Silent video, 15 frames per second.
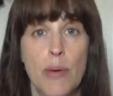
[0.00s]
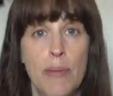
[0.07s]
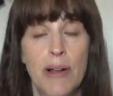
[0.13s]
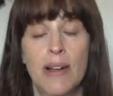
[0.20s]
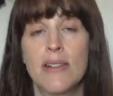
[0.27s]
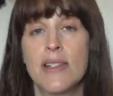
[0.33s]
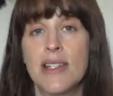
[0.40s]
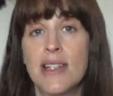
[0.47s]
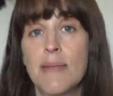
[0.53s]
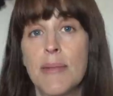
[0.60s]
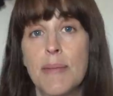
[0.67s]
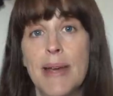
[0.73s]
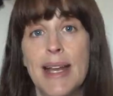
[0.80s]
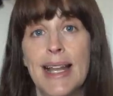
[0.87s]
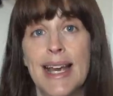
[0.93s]
planted them
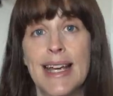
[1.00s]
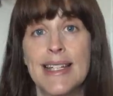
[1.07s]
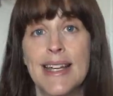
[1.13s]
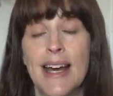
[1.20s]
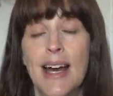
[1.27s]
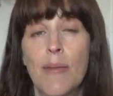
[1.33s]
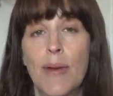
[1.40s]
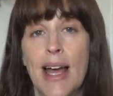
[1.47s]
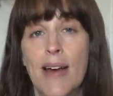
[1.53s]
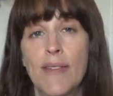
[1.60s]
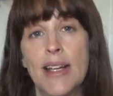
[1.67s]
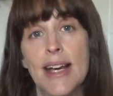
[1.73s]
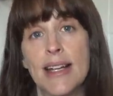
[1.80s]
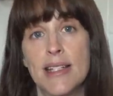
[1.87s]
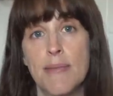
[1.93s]
a bit later and we
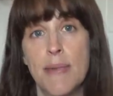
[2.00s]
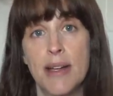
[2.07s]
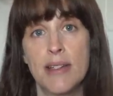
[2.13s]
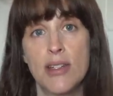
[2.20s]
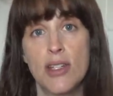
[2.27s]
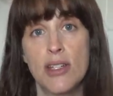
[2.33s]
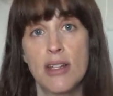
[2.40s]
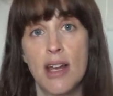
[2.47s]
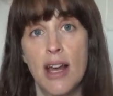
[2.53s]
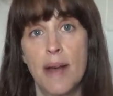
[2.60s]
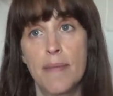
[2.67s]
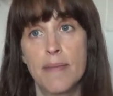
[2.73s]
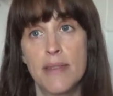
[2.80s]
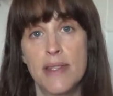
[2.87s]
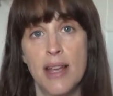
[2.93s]
haven't had as much
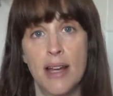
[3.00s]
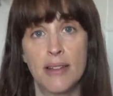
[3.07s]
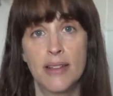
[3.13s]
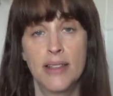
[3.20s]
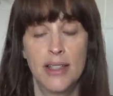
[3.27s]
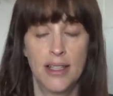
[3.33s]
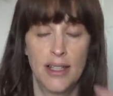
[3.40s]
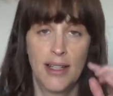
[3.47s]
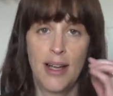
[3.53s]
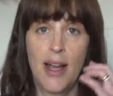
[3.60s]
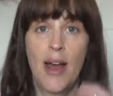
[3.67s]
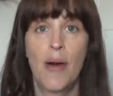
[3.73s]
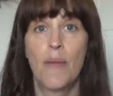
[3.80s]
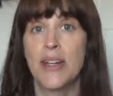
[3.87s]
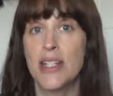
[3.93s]
sun,
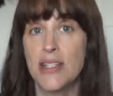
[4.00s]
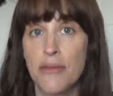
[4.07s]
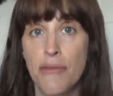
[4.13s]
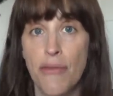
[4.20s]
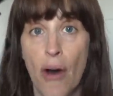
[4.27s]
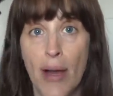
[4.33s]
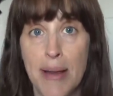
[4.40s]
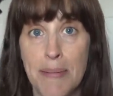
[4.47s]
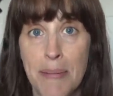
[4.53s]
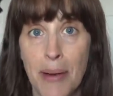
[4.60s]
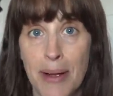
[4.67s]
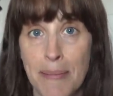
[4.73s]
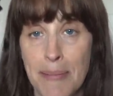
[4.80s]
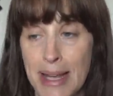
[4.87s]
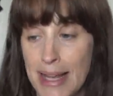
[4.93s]
which is fine
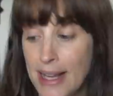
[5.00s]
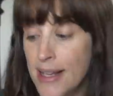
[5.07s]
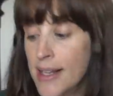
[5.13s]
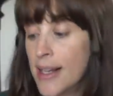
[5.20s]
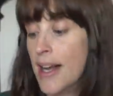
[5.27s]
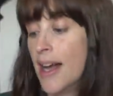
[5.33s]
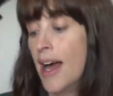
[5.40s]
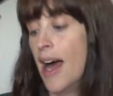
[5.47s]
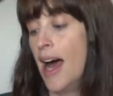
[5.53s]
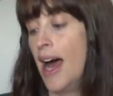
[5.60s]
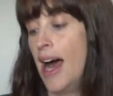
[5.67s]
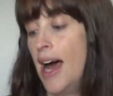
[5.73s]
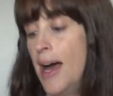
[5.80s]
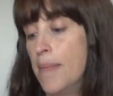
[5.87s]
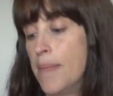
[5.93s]
by me.
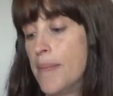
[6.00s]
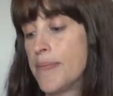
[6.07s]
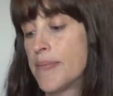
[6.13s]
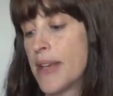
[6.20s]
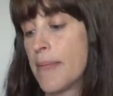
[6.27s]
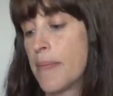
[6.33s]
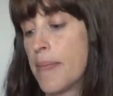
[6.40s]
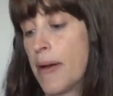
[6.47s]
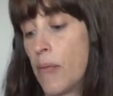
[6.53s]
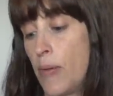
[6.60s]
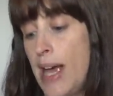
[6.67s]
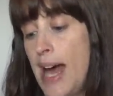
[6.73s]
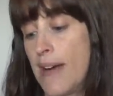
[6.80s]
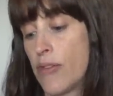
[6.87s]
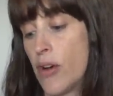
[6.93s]
But
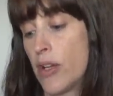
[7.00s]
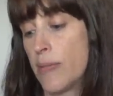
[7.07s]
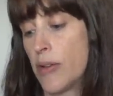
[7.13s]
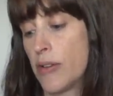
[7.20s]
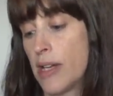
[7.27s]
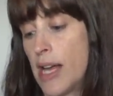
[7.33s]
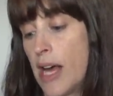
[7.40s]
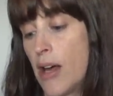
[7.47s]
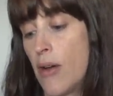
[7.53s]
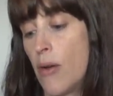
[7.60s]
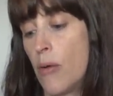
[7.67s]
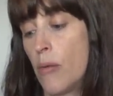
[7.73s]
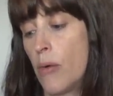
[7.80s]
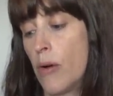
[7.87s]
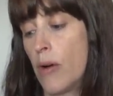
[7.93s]
we have got them on the
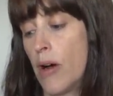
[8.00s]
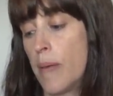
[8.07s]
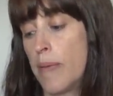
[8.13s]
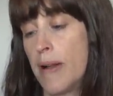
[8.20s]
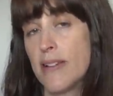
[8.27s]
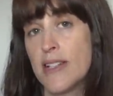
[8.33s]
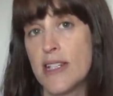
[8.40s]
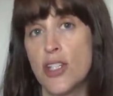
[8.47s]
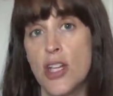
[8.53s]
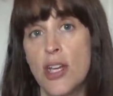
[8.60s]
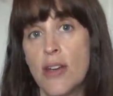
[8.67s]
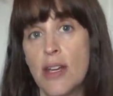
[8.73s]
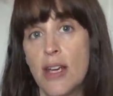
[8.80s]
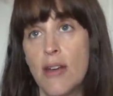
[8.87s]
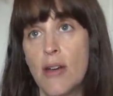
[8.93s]
go. I planted
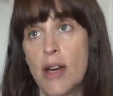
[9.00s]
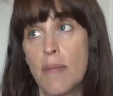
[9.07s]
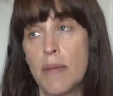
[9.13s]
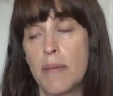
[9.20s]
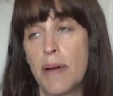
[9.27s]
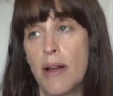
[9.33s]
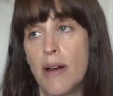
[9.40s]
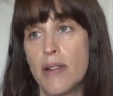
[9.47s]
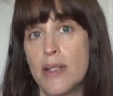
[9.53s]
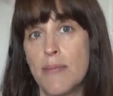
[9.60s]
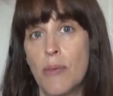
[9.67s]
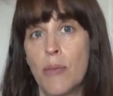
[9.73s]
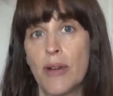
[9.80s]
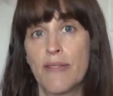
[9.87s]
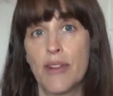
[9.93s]
2 cucumber plants,
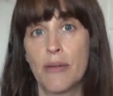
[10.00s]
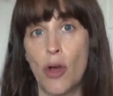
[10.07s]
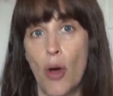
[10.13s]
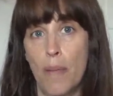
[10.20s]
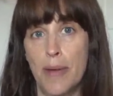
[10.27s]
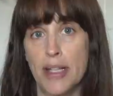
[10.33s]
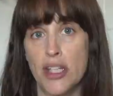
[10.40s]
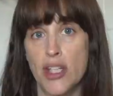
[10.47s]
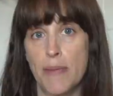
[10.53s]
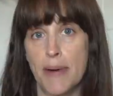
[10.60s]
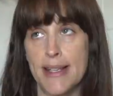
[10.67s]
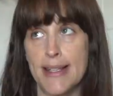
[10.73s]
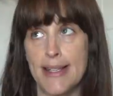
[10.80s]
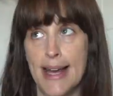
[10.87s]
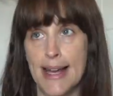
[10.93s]
but one of them got munched
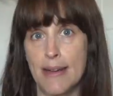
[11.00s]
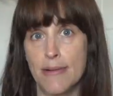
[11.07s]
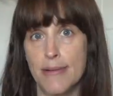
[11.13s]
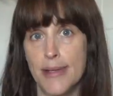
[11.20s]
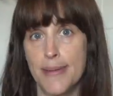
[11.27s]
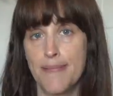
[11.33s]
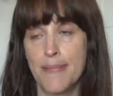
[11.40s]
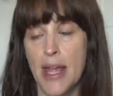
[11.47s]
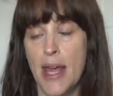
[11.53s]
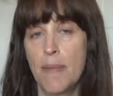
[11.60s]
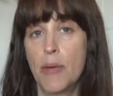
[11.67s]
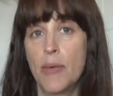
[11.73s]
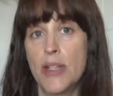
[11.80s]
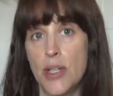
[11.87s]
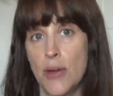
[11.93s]
by snails.
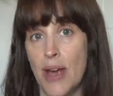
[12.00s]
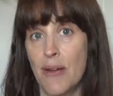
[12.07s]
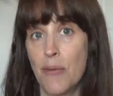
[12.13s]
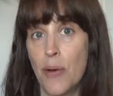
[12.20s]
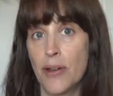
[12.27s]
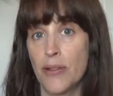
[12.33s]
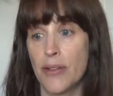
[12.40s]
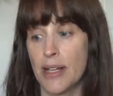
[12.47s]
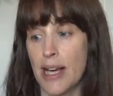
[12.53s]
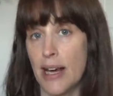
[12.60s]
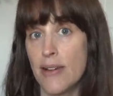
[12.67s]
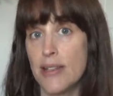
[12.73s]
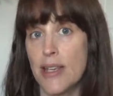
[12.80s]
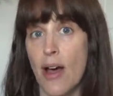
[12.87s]
But we do have one on the go, so